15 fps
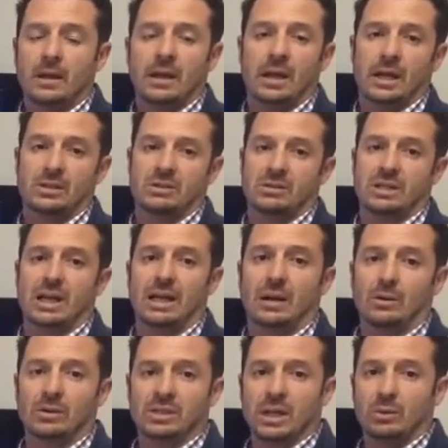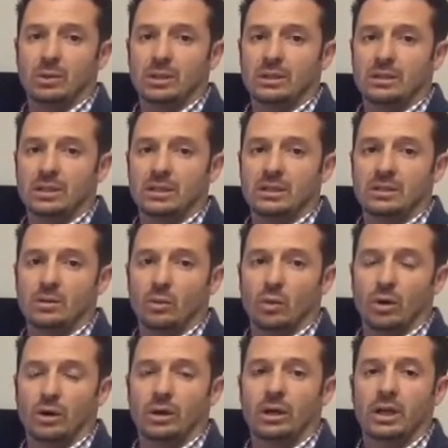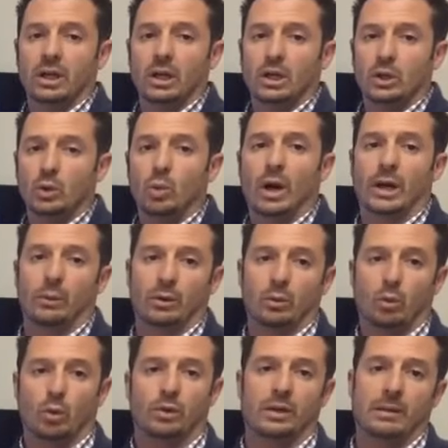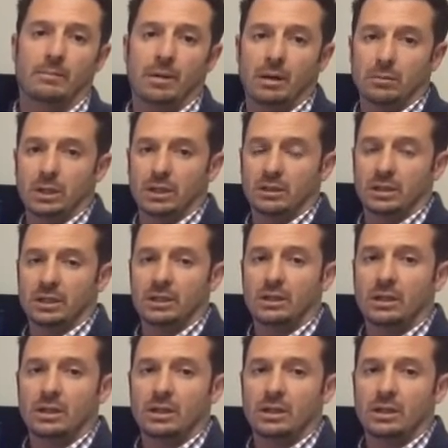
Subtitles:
an extra 10 hours that week that they didn't work, you want to reward them publicly